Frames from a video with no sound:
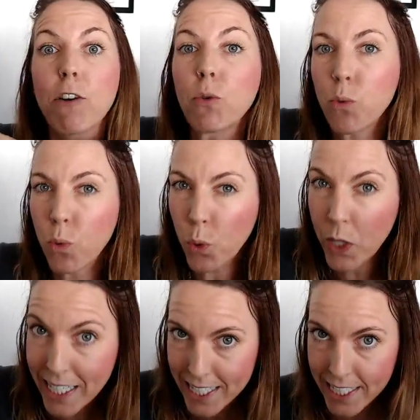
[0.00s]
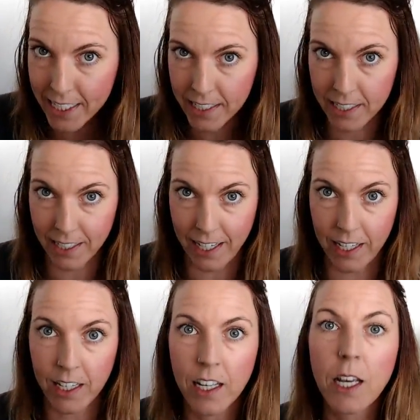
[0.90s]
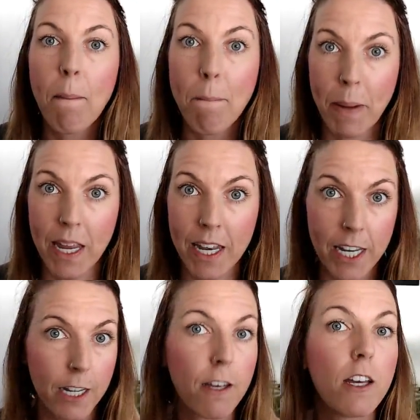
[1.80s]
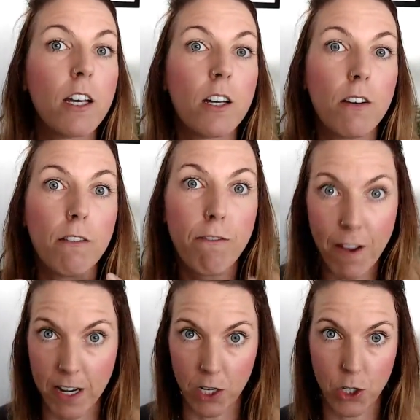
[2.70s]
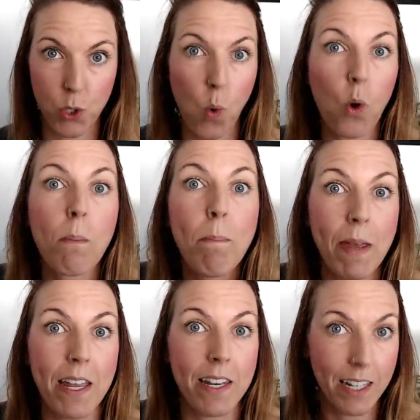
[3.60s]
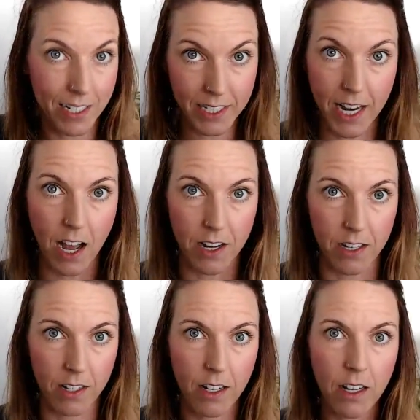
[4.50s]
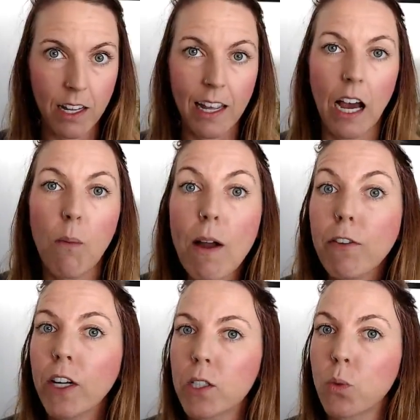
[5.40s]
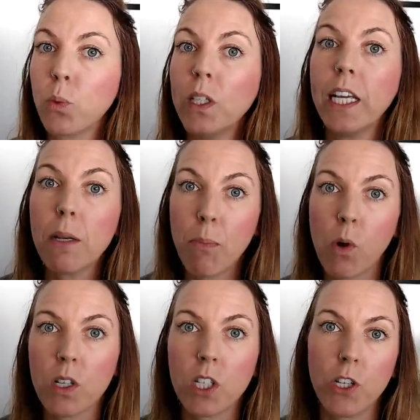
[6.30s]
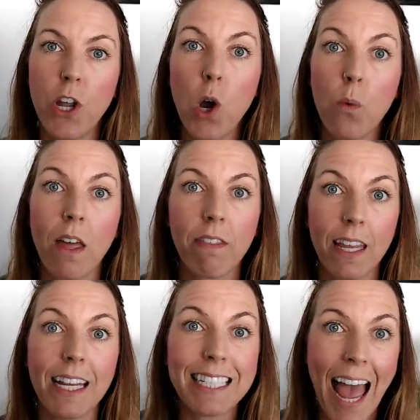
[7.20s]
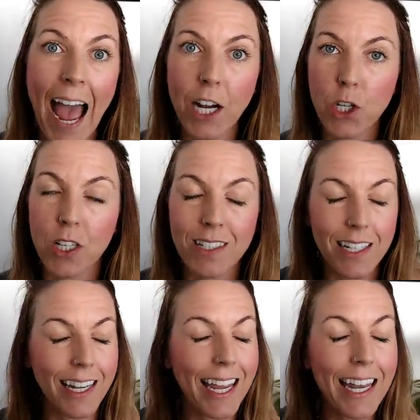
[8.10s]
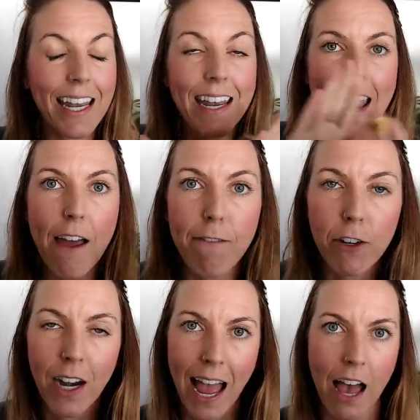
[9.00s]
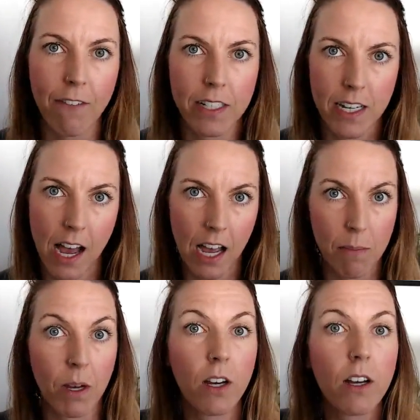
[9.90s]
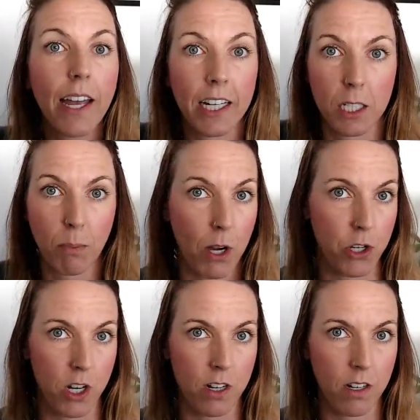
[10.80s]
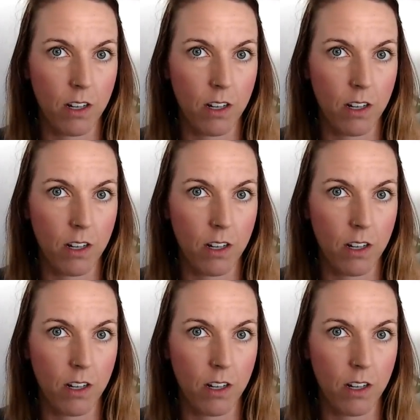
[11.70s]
recently been finished or been done. However, it's really important to know that these actions can never have a time expression.